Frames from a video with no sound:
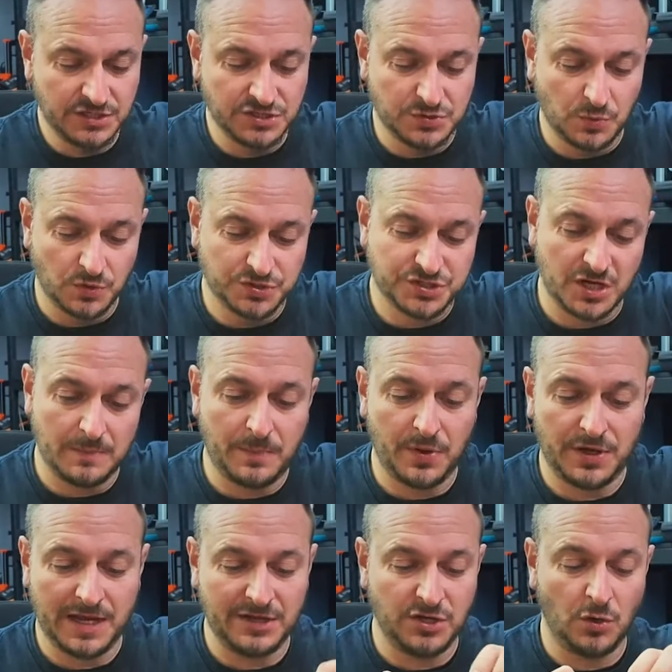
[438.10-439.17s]
to also
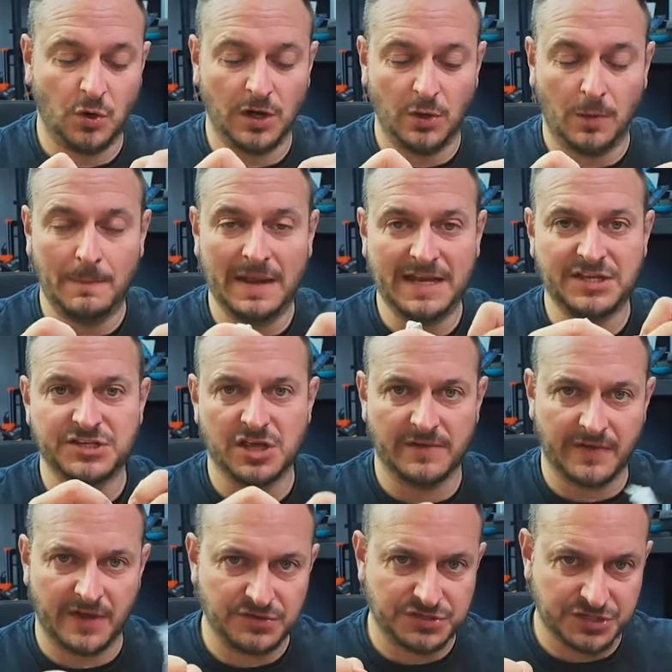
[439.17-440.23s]
put in your little mini
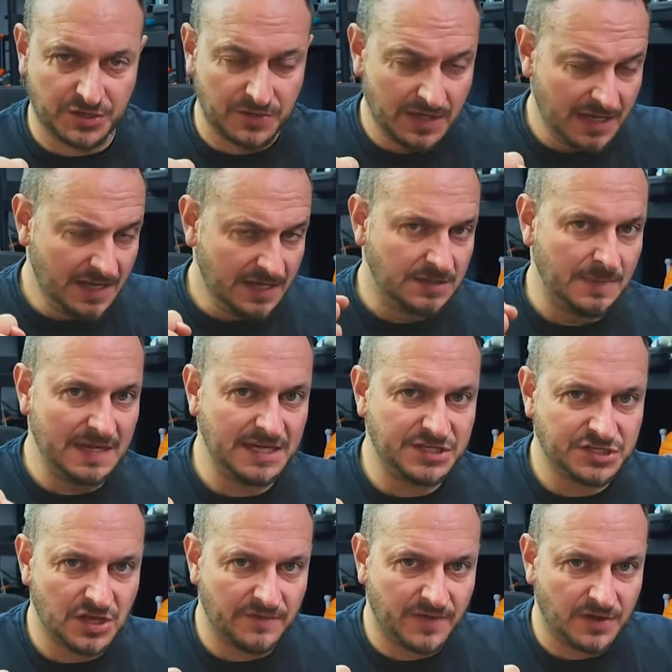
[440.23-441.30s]
servos, so the mini
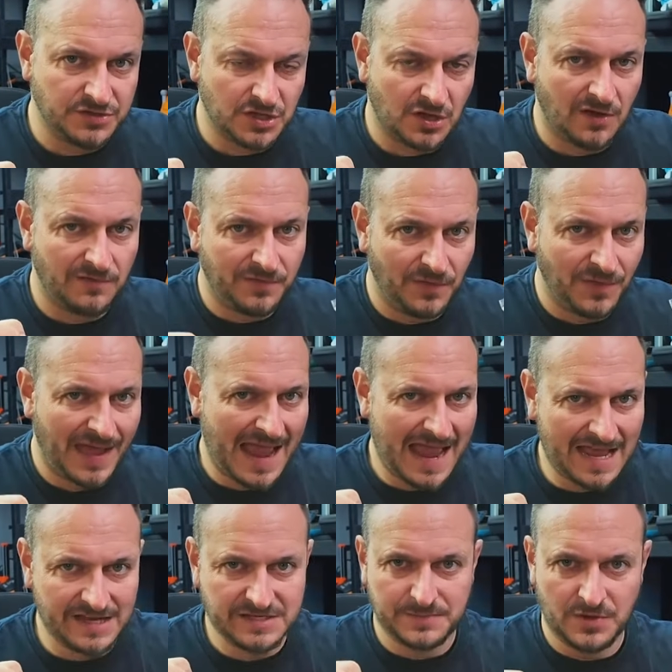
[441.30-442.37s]
servos are for the
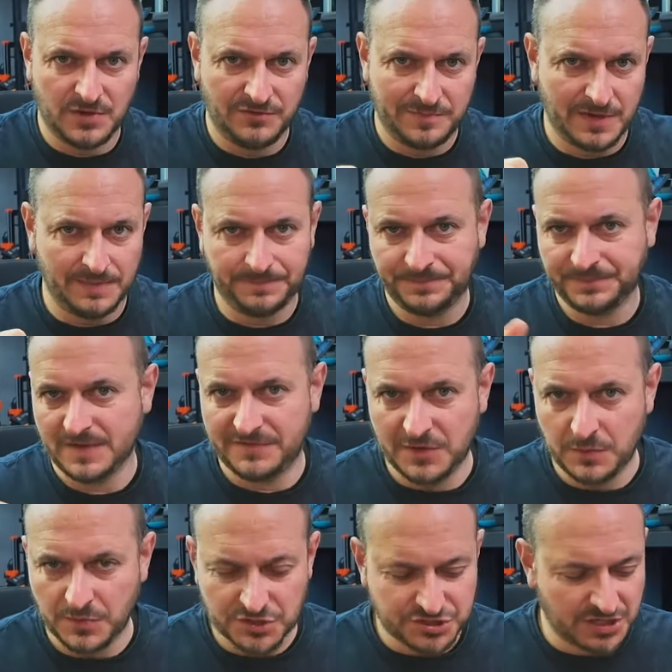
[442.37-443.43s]
hand movement, if
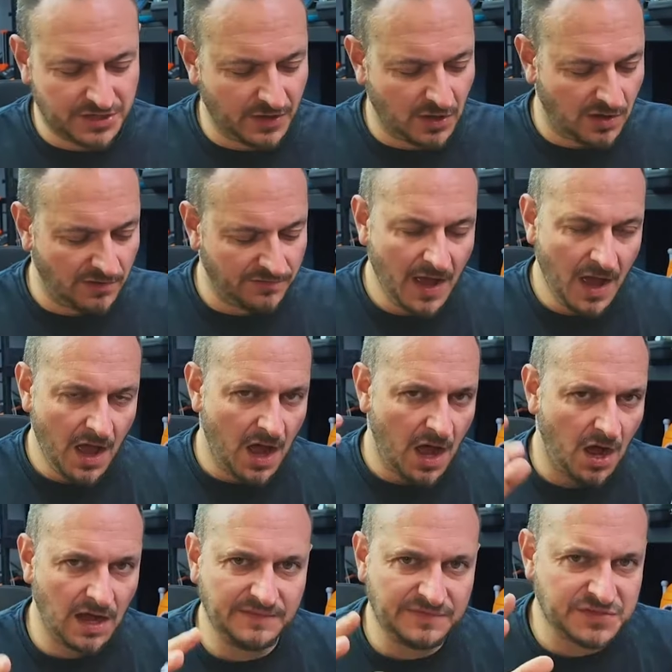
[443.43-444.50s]
you want to show that off.
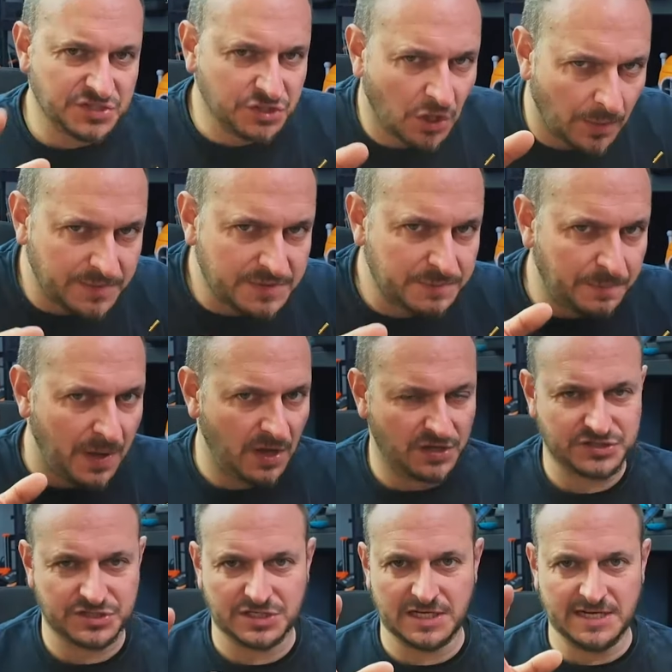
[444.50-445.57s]
I've stopped
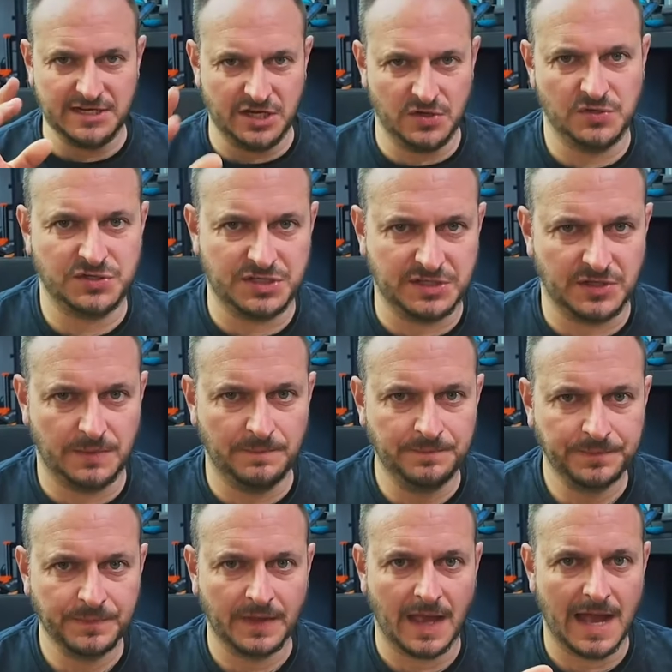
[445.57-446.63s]
personally using them
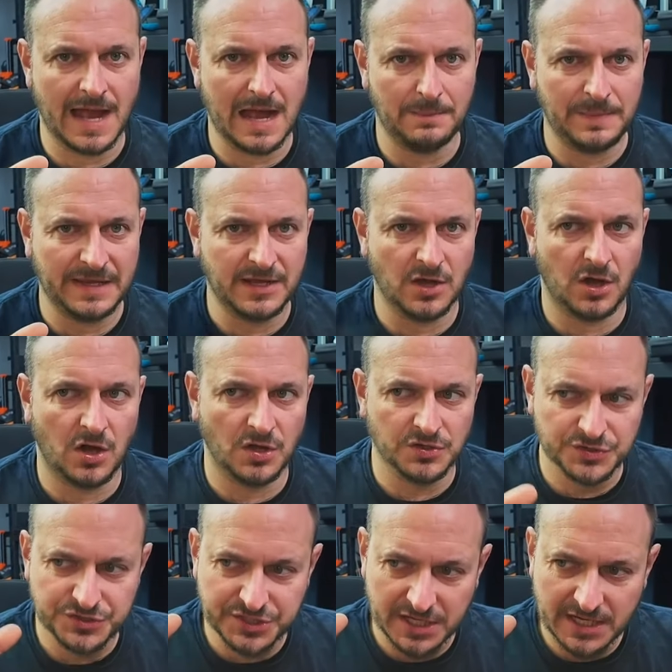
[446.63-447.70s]

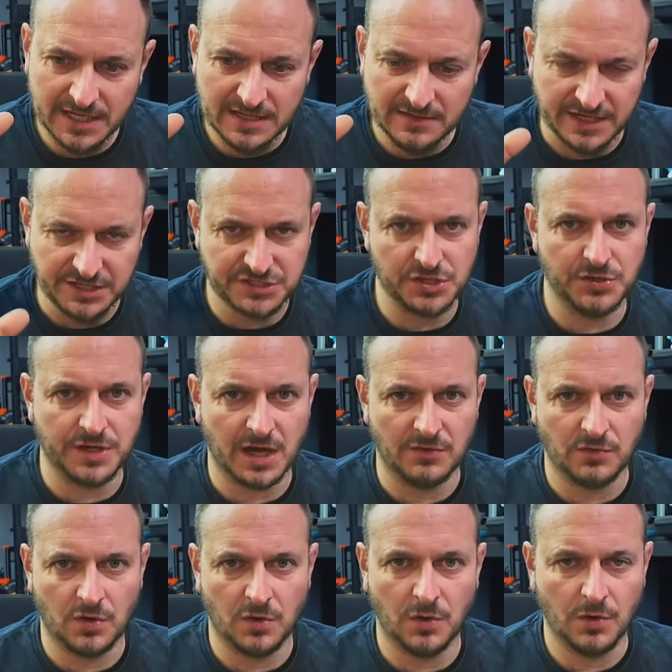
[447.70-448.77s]
because they do go
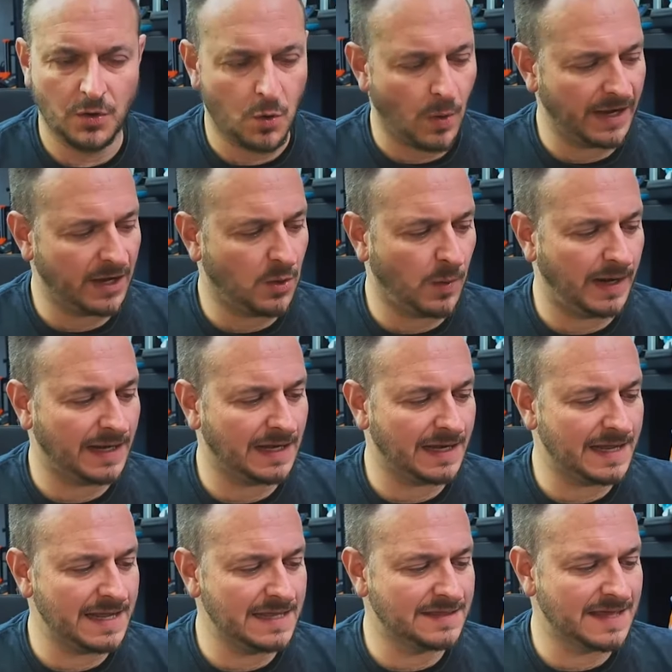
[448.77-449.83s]
wrong quite
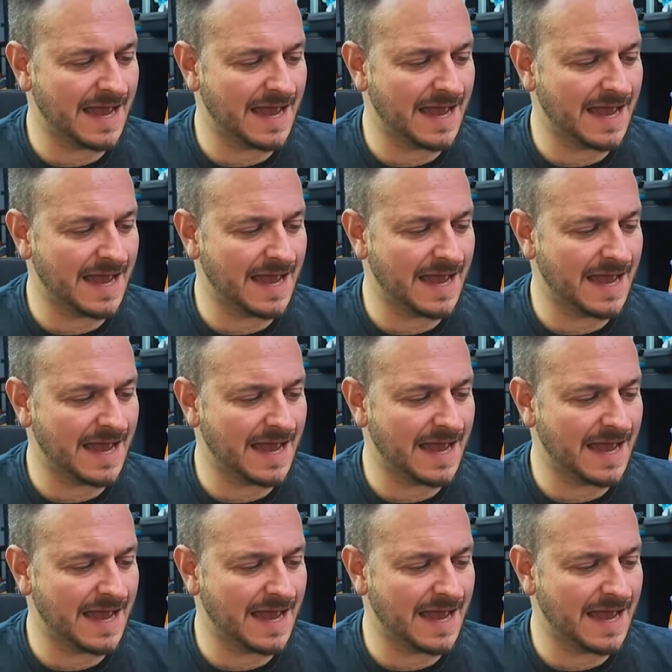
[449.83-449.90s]
quickly.